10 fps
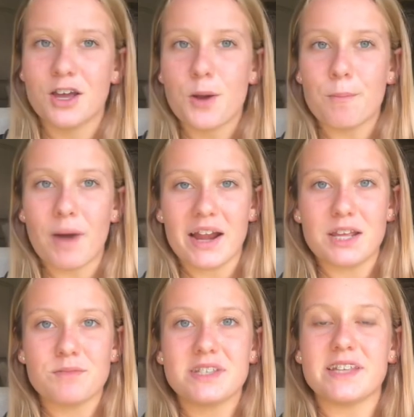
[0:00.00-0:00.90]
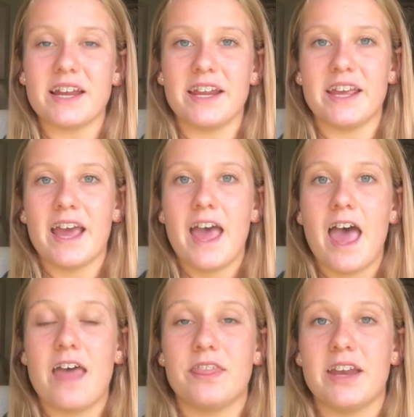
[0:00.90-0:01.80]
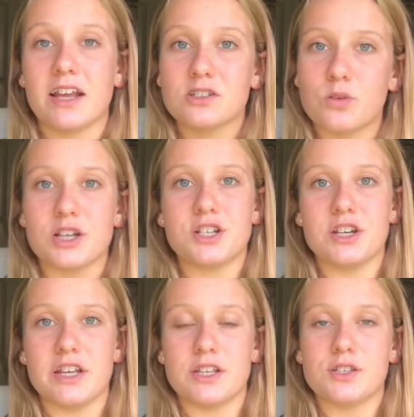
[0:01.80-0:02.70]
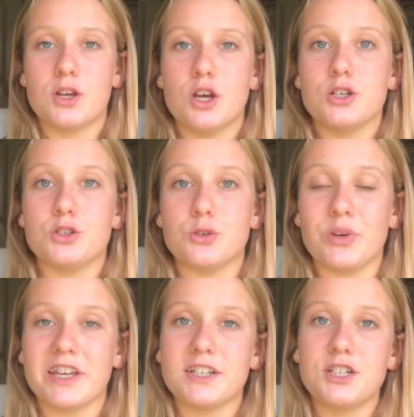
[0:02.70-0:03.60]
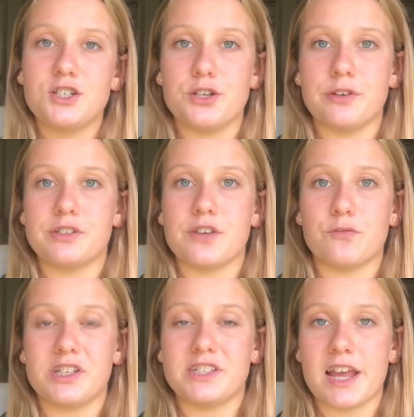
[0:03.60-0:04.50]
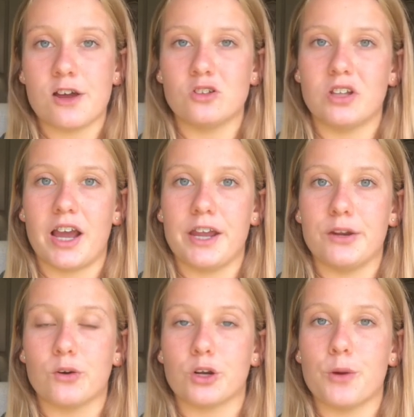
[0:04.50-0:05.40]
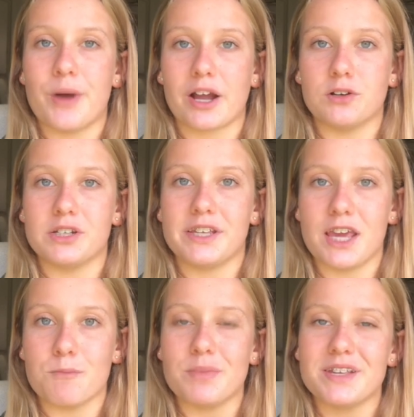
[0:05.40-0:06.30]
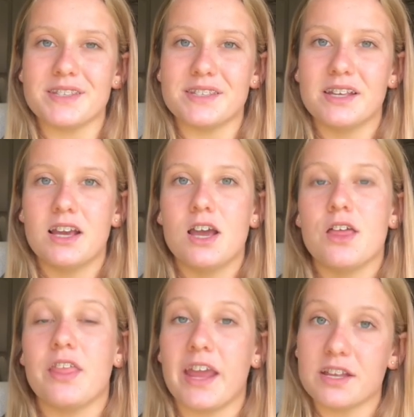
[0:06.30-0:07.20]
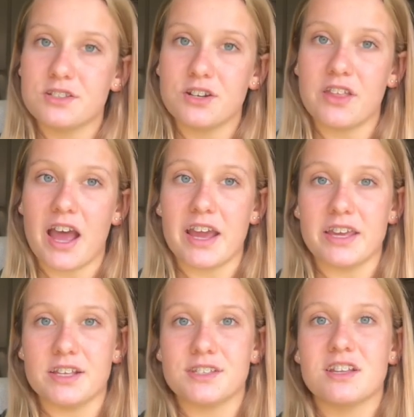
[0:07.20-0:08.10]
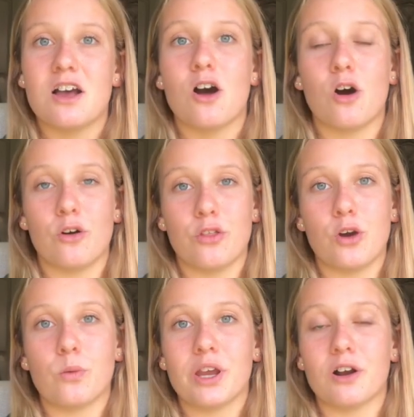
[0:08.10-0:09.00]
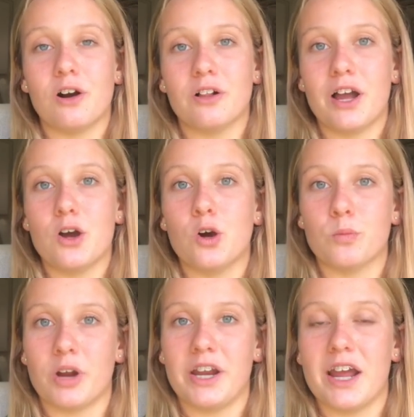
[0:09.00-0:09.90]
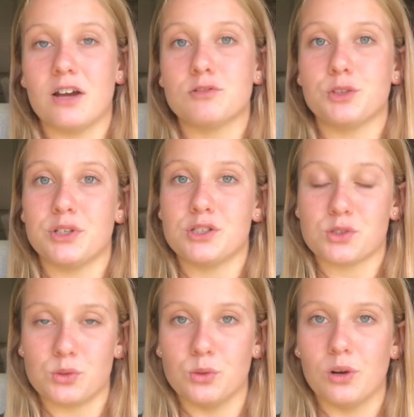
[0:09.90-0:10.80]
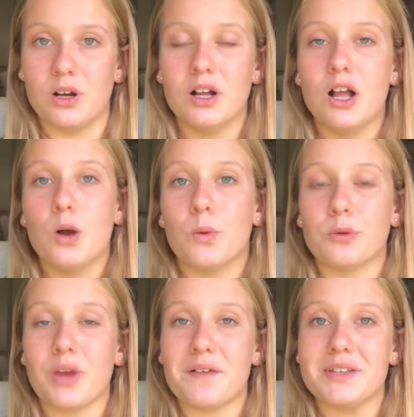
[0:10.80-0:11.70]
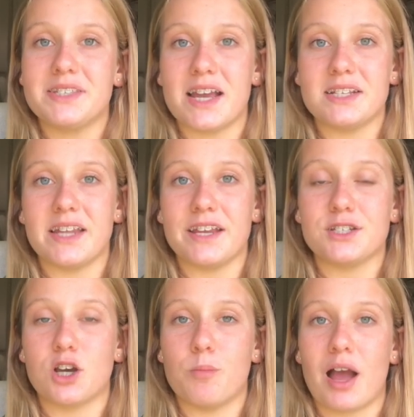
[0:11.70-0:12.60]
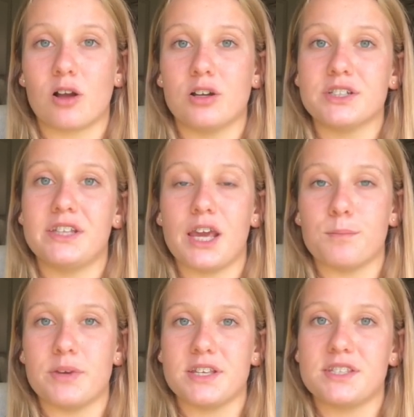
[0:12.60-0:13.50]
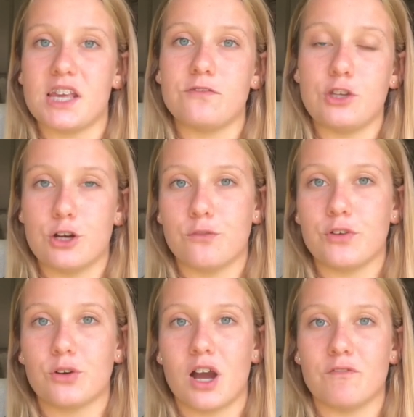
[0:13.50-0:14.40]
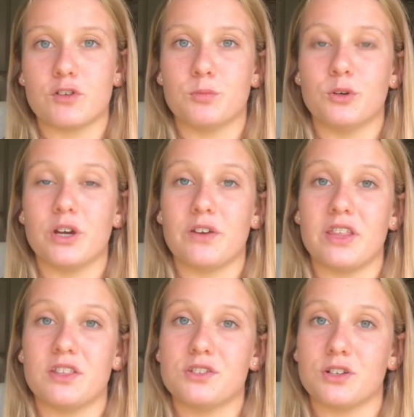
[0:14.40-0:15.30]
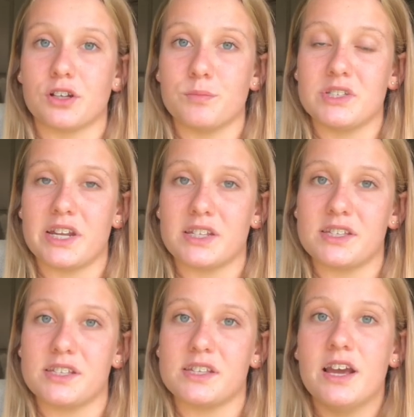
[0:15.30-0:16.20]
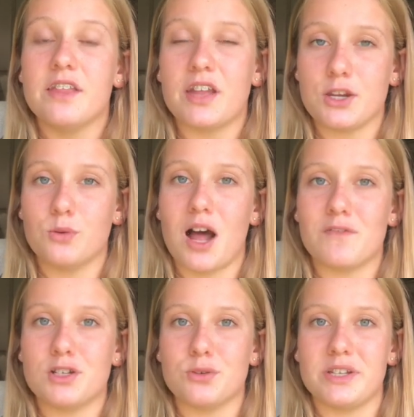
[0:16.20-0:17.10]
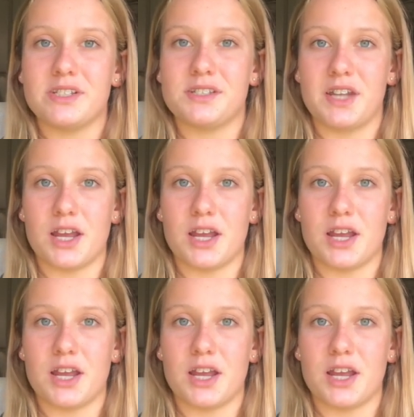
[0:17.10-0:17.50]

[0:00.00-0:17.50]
my name is Siggy, and the next question is Do we get to choose if we stay online or go back onto campus? The answer to that is although we are all at home right now doing school, when we have a set date to go back onto campus, if you don't feel comfortable in the circumstances, then you will have a choice to stay